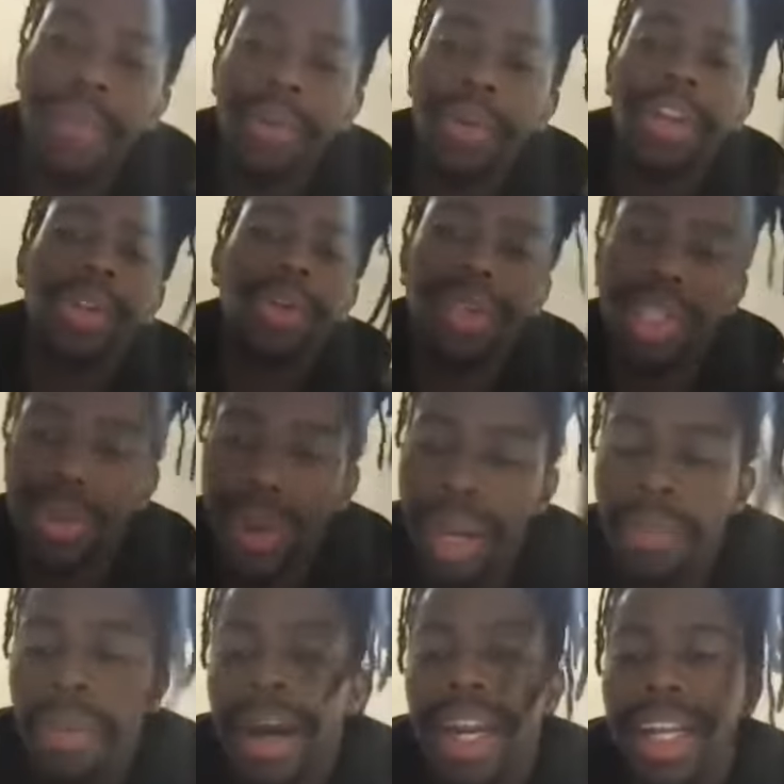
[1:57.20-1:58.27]
you want to do is create
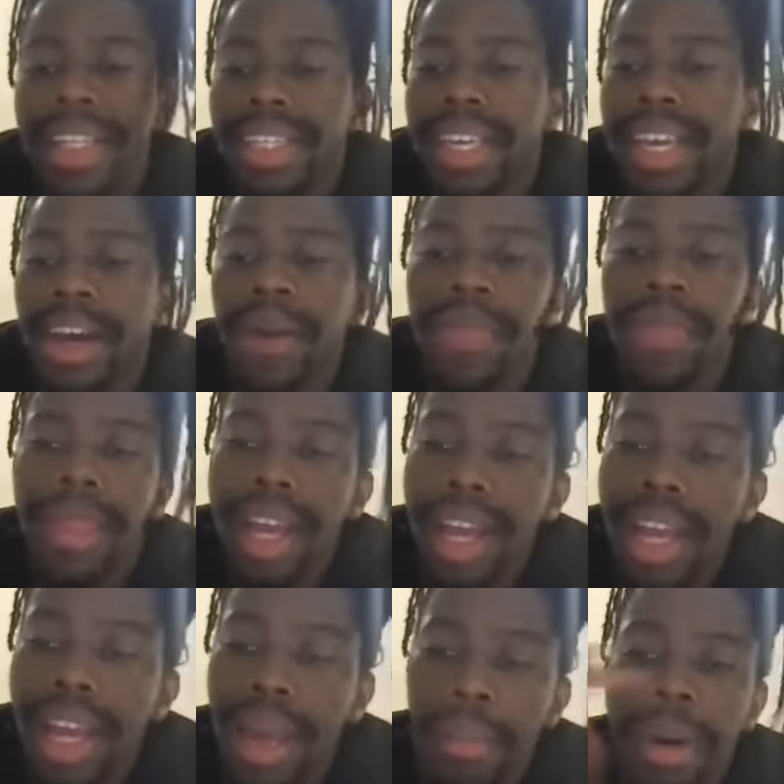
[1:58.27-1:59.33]
a Binance account
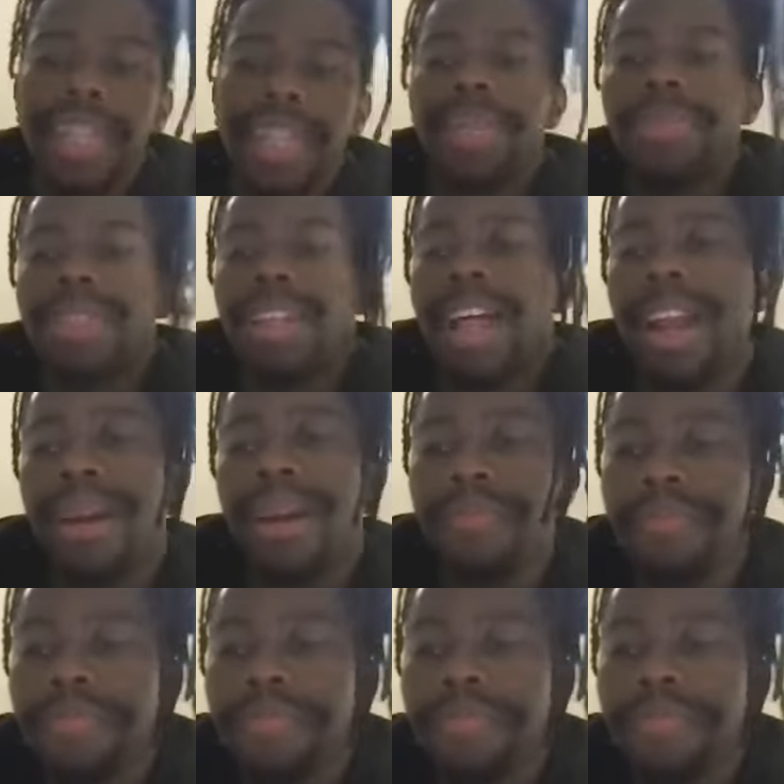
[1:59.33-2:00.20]
and buy some Solana.